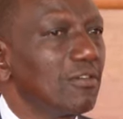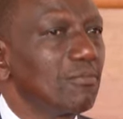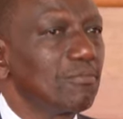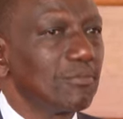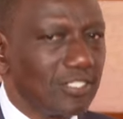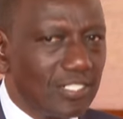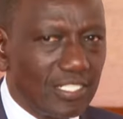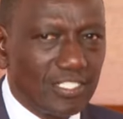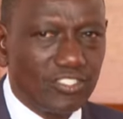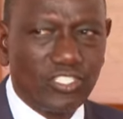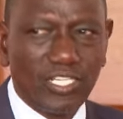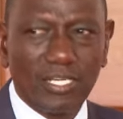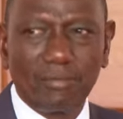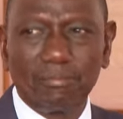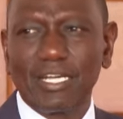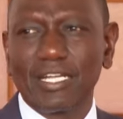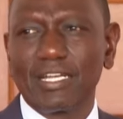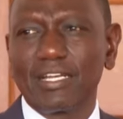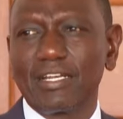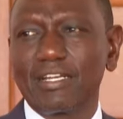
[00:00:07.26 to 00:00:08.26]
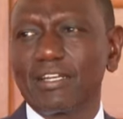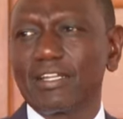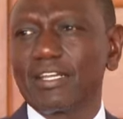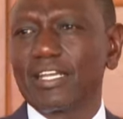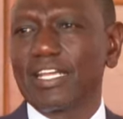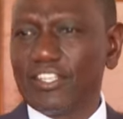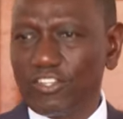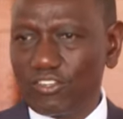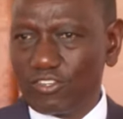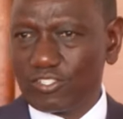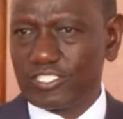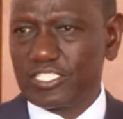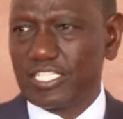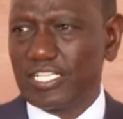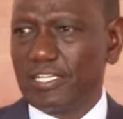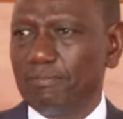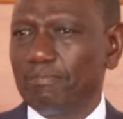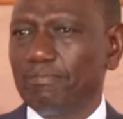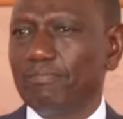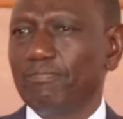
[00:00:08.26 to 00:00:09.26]
Mr. Chairman and your
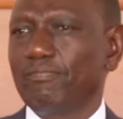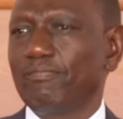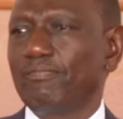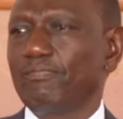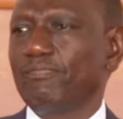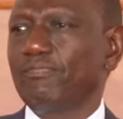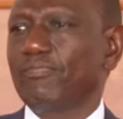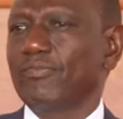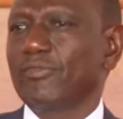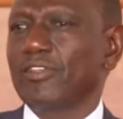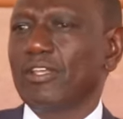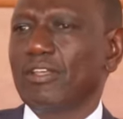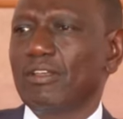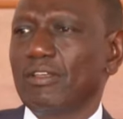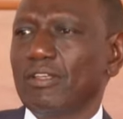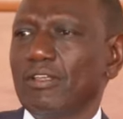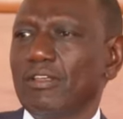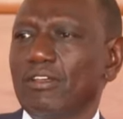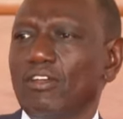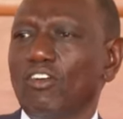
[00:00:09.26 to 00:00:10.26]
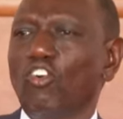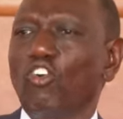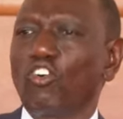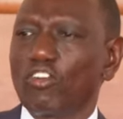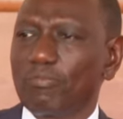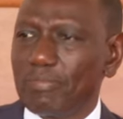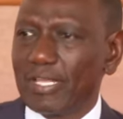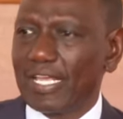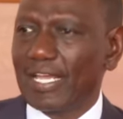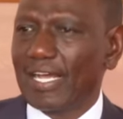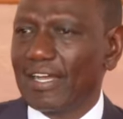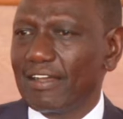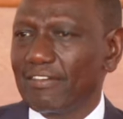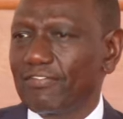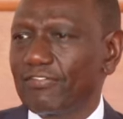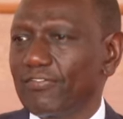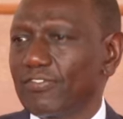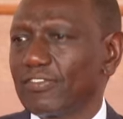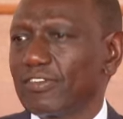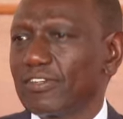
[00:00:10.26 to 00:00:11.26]
team, on
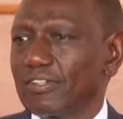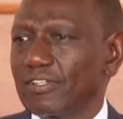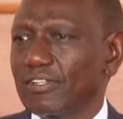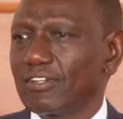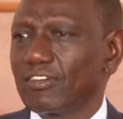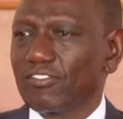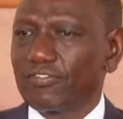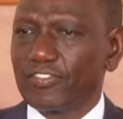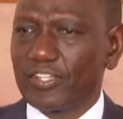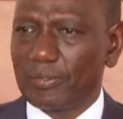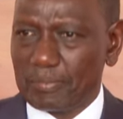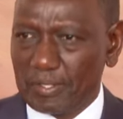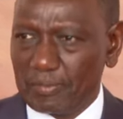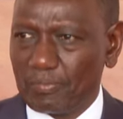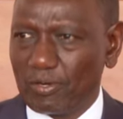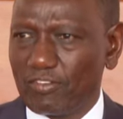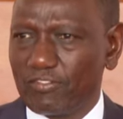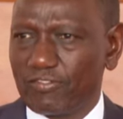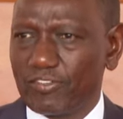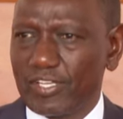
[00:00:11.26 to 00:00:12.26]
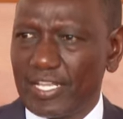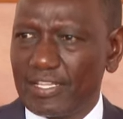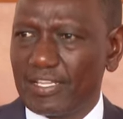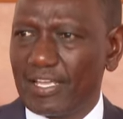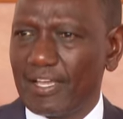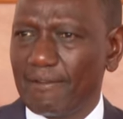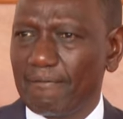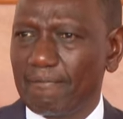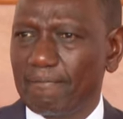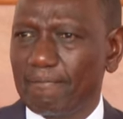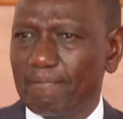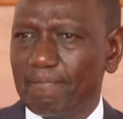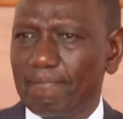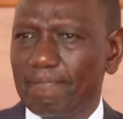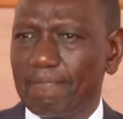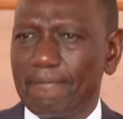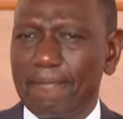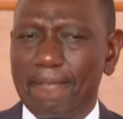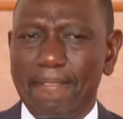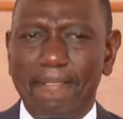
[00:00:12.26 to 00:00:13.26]
behalf of the people of Kenya,
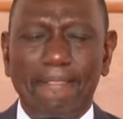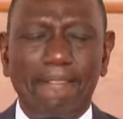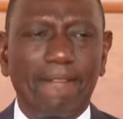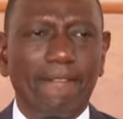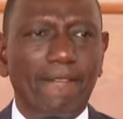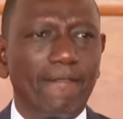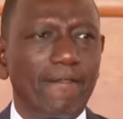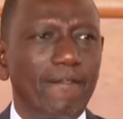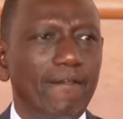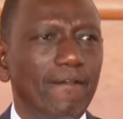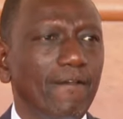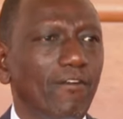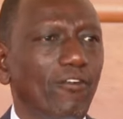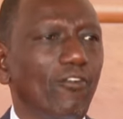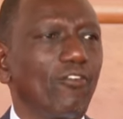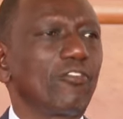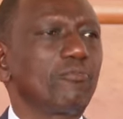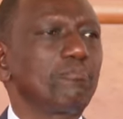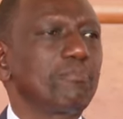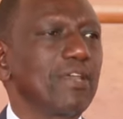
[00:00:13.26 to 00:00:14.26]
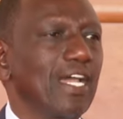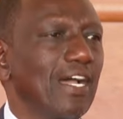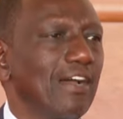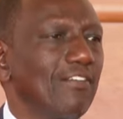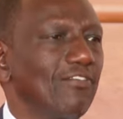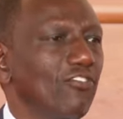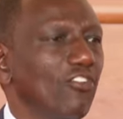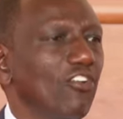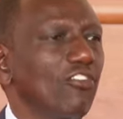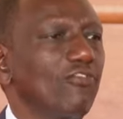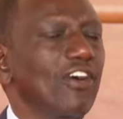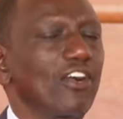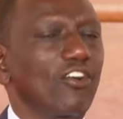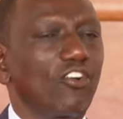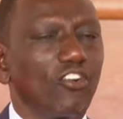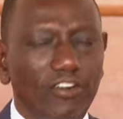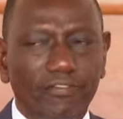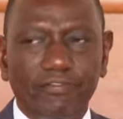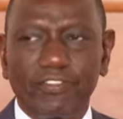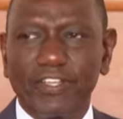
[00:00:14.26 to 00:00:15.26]
on behalf of a
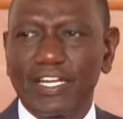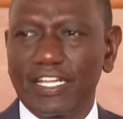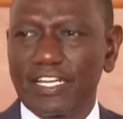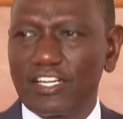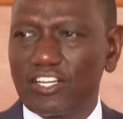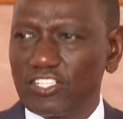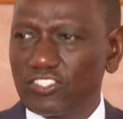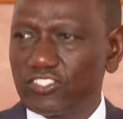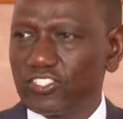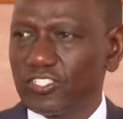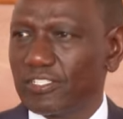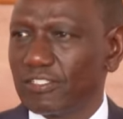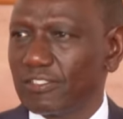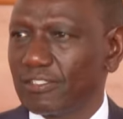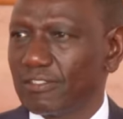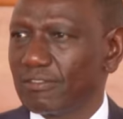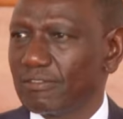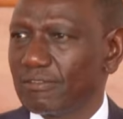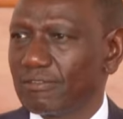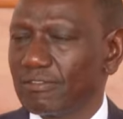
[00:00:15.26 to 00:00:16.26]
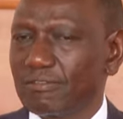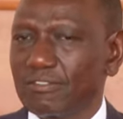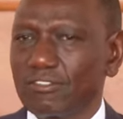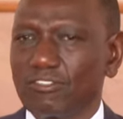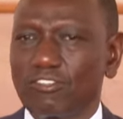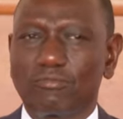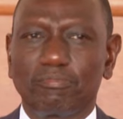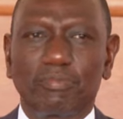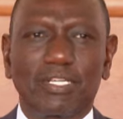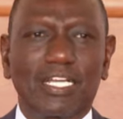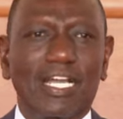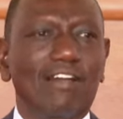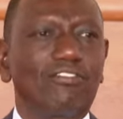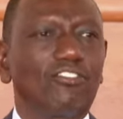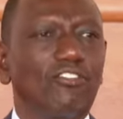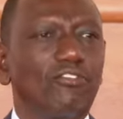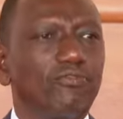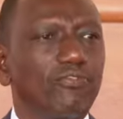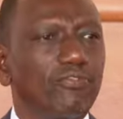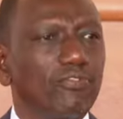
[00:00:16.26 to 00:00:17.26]
God-fearing nation, on behalf
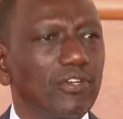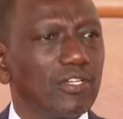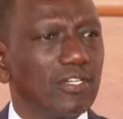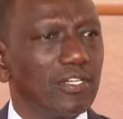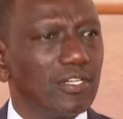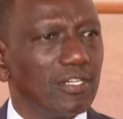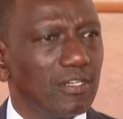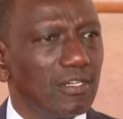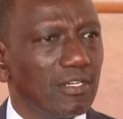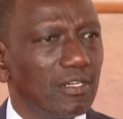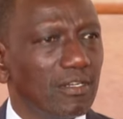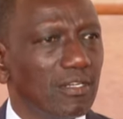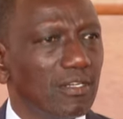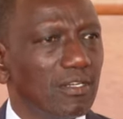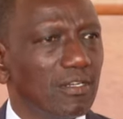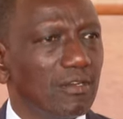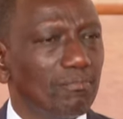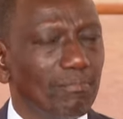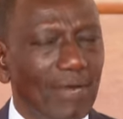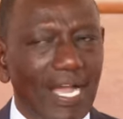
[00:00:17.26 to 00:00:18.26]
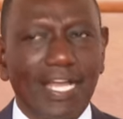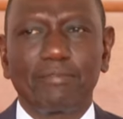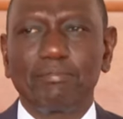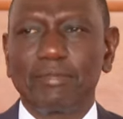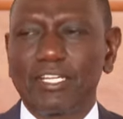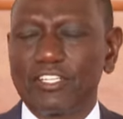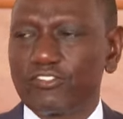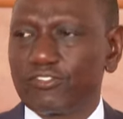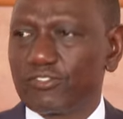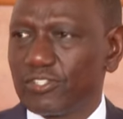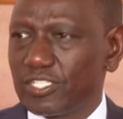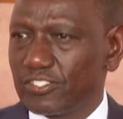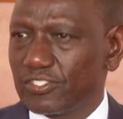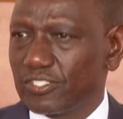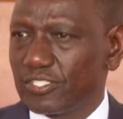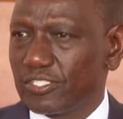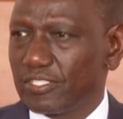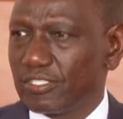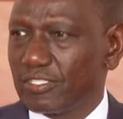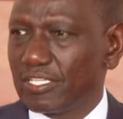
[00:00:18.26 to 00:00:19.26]
of my
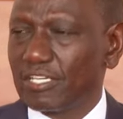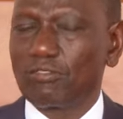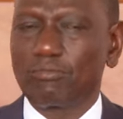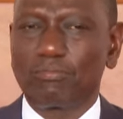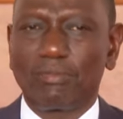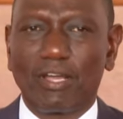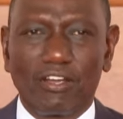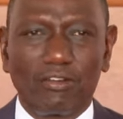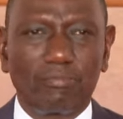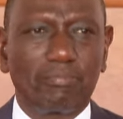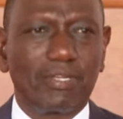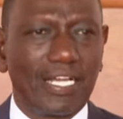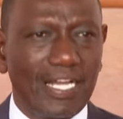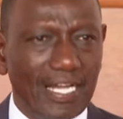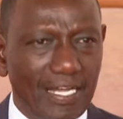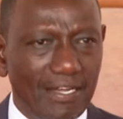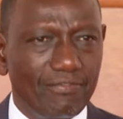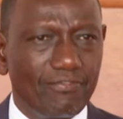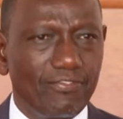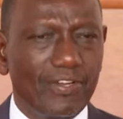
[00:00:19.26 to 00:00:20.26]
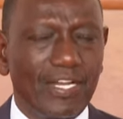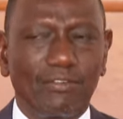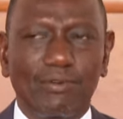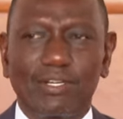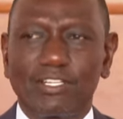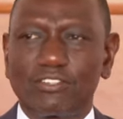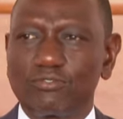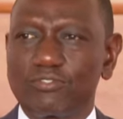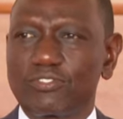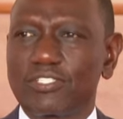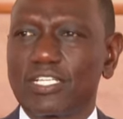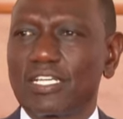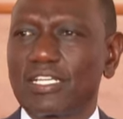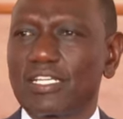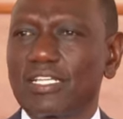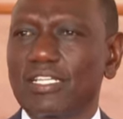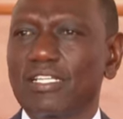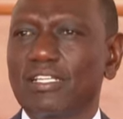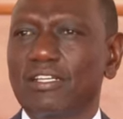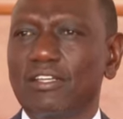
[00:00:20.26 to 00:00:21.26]
administration, and on my own behalf, I want to
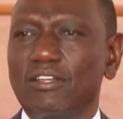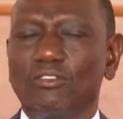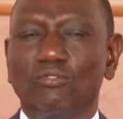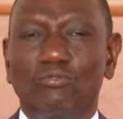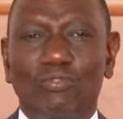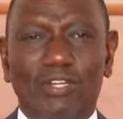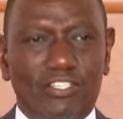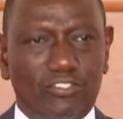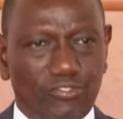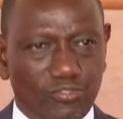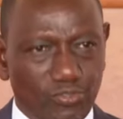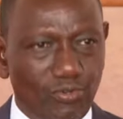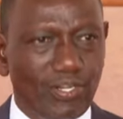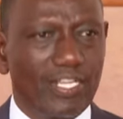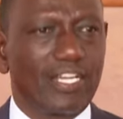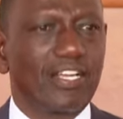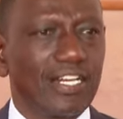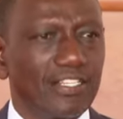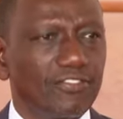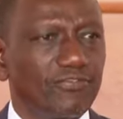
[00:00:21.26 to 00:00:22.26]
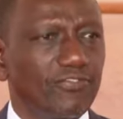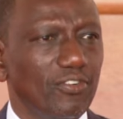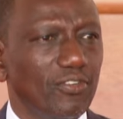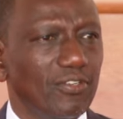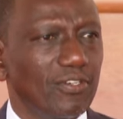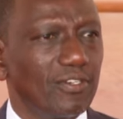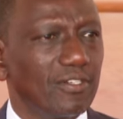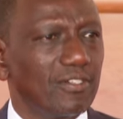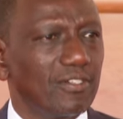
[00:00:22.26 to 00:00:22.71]
say we are truly grateful